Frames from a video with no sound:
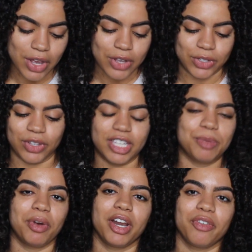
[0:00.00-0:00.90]
So this
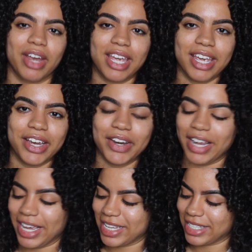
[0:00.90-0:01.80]
product right
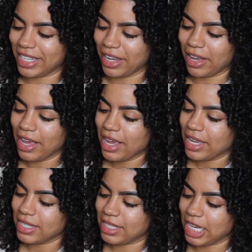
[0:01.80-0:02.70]
here is the
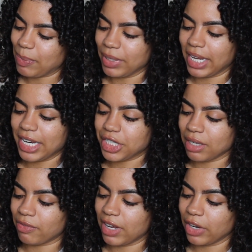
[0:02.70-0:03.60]

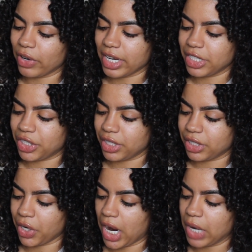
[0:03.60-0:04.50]
Depolation Fenugreek and
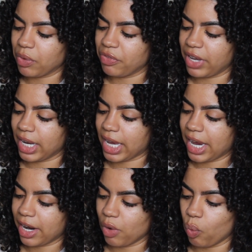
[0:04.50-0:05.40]
Ginger Ayurvedic
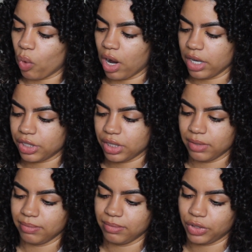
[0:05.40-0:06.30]
Hair Wash.
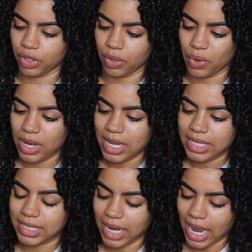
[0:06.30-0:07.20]
So
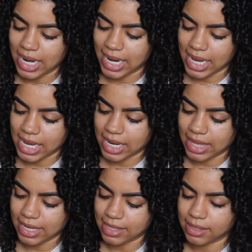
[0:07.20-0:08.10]
did I need
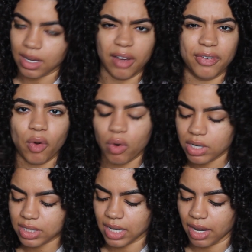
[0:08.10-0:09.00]
this? Of
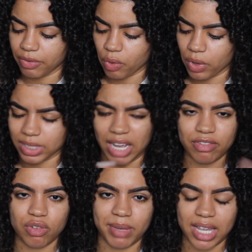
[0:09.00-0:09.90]
course not. Of course, I
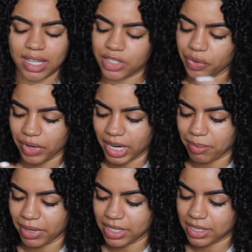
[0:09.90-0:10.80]
have too many things already,
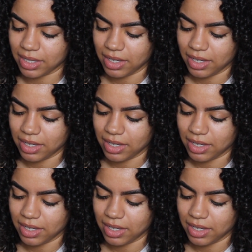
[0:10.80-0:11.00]
but